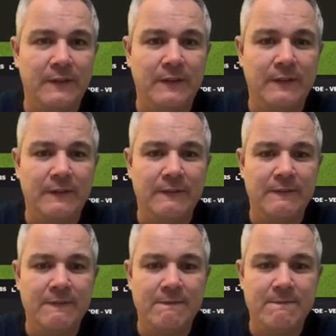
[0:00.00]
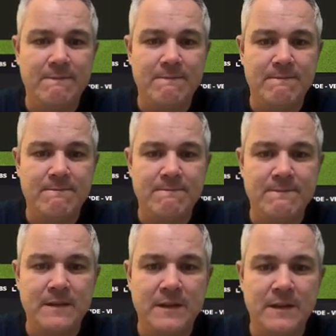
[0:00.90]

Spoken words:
Nobody speaks.